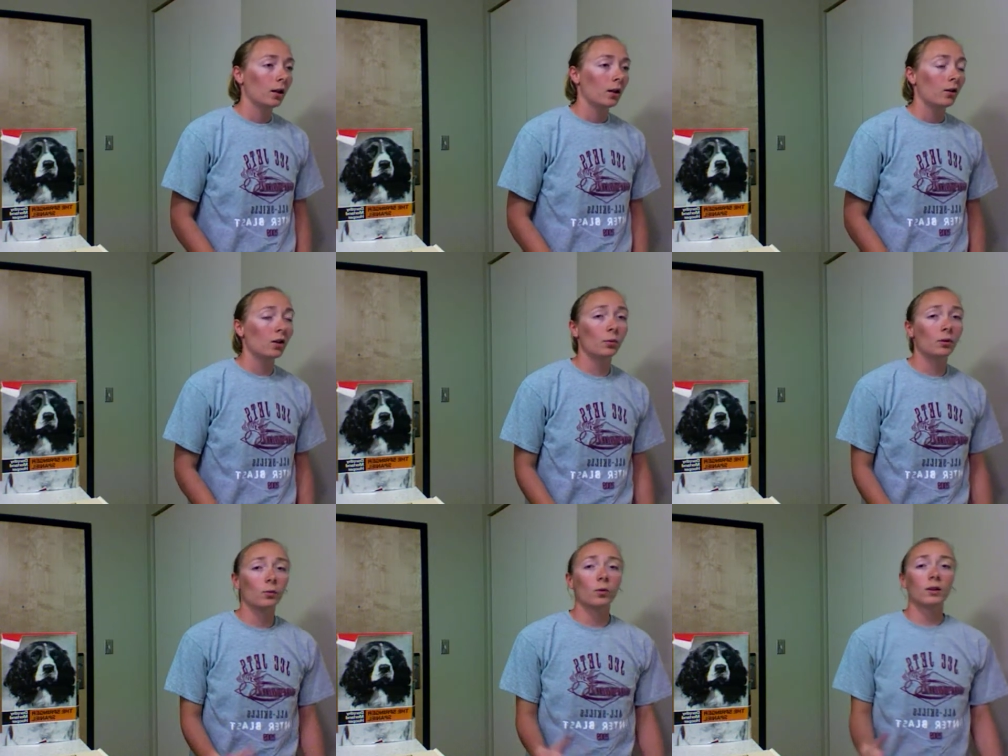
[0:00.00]
This
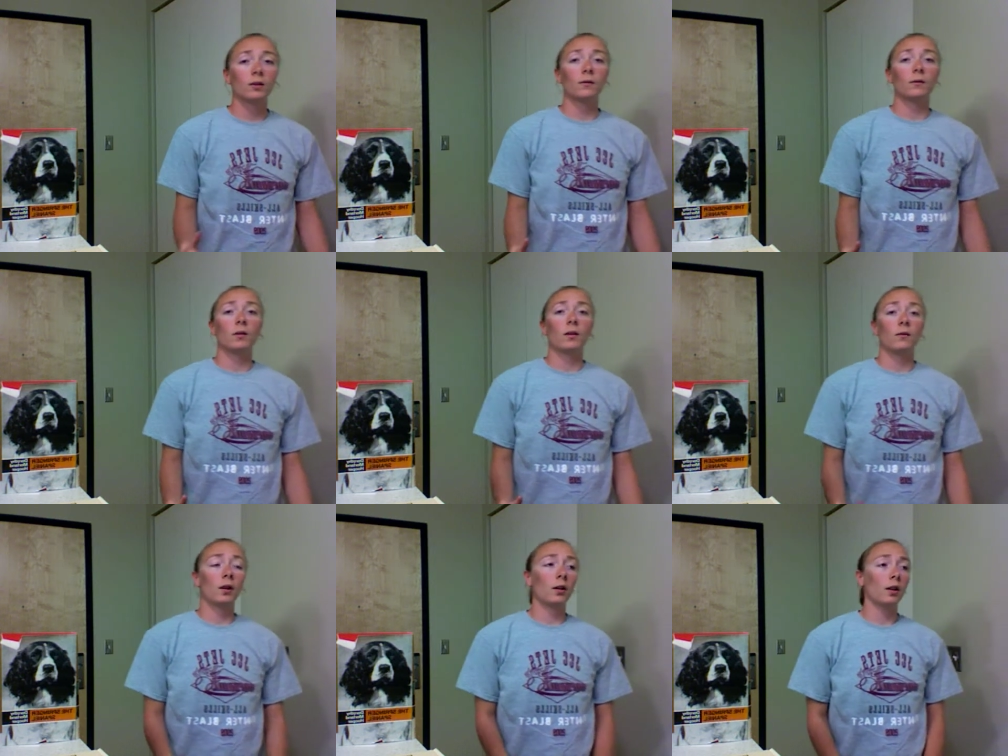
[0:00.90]
breed wasn't
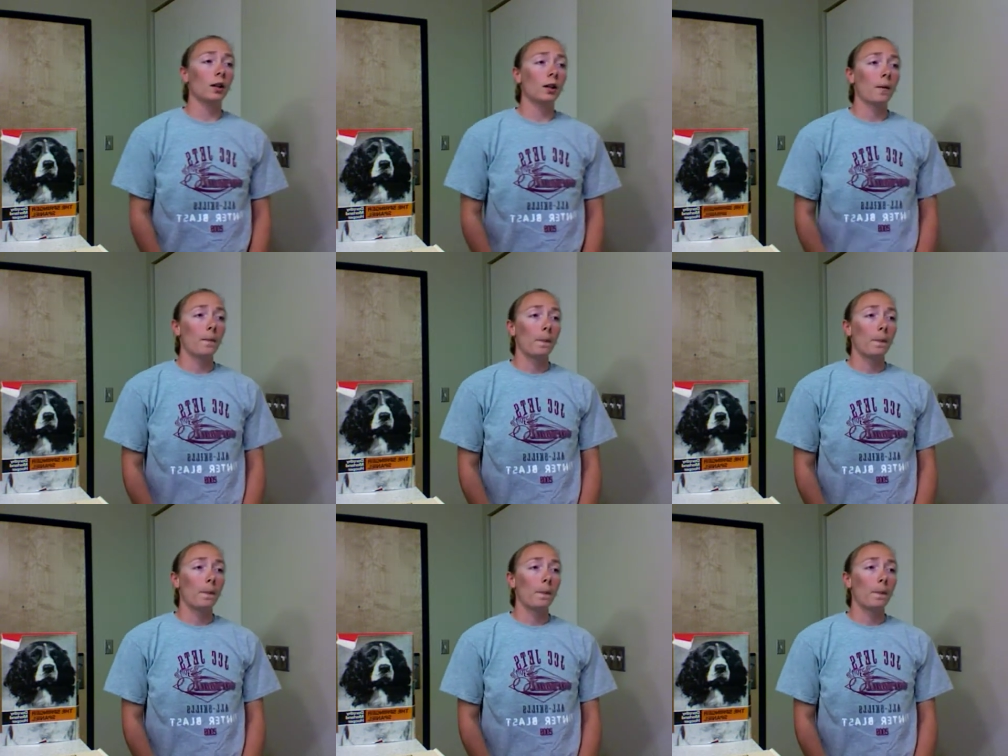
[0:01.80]
very